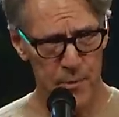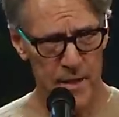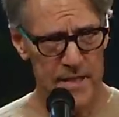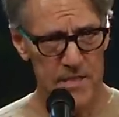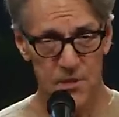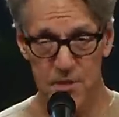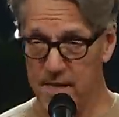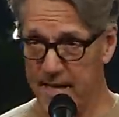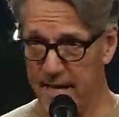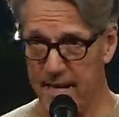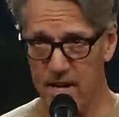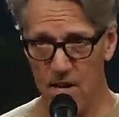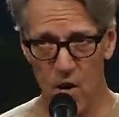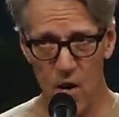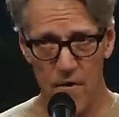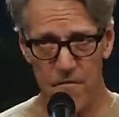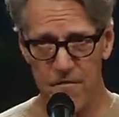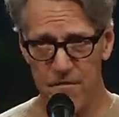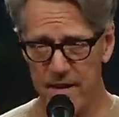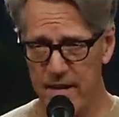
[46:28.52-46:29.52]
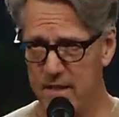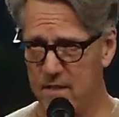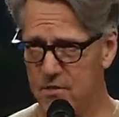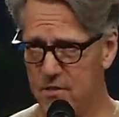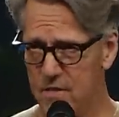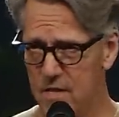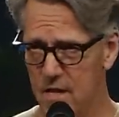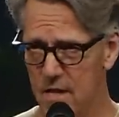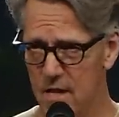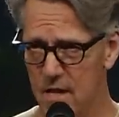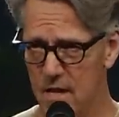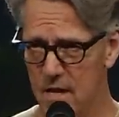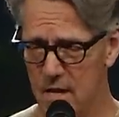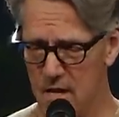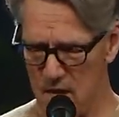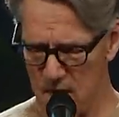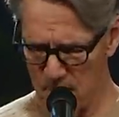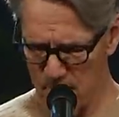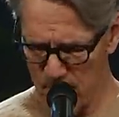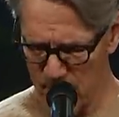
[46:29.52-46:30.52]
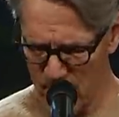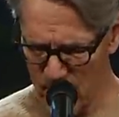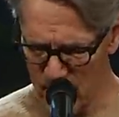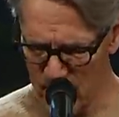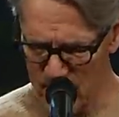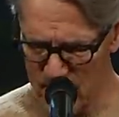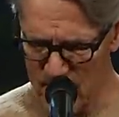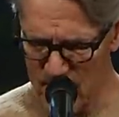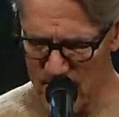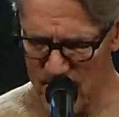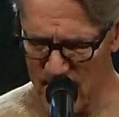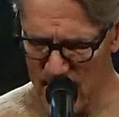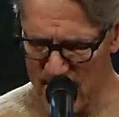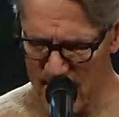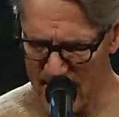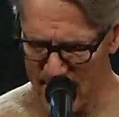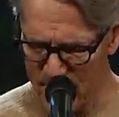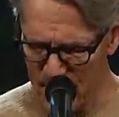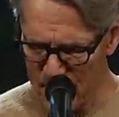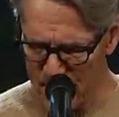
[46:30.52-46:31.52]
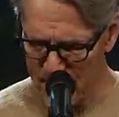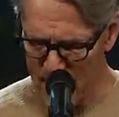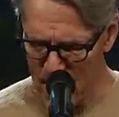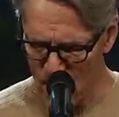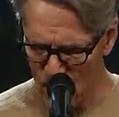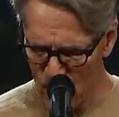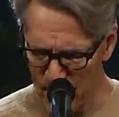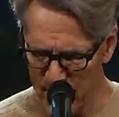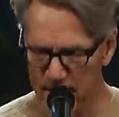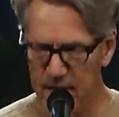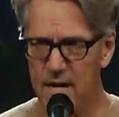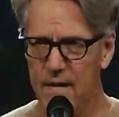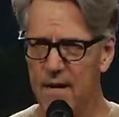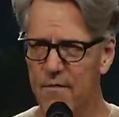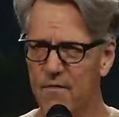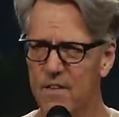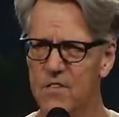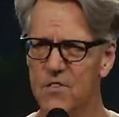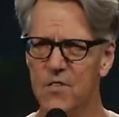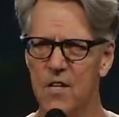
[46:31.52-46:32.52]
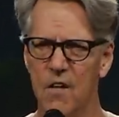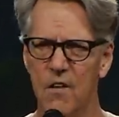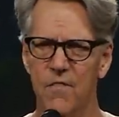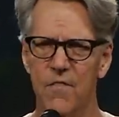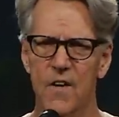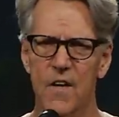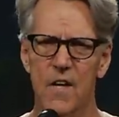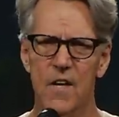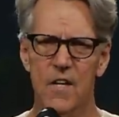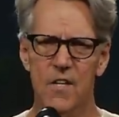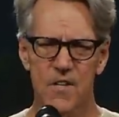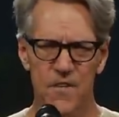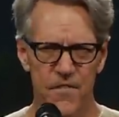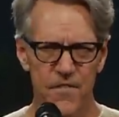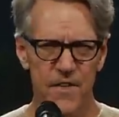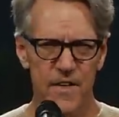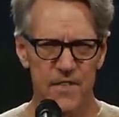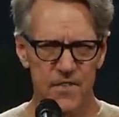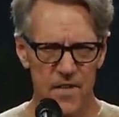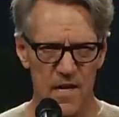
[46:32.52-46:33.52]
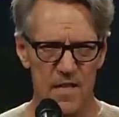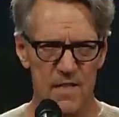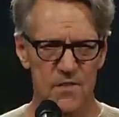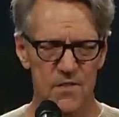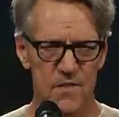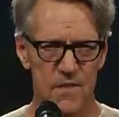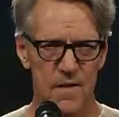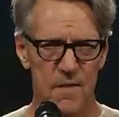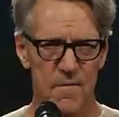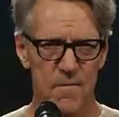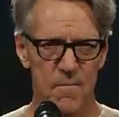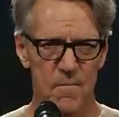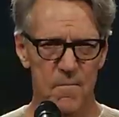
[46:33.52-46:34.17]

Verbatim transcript: place to get it all fixed. But it did not have the power in and of itself to fix us.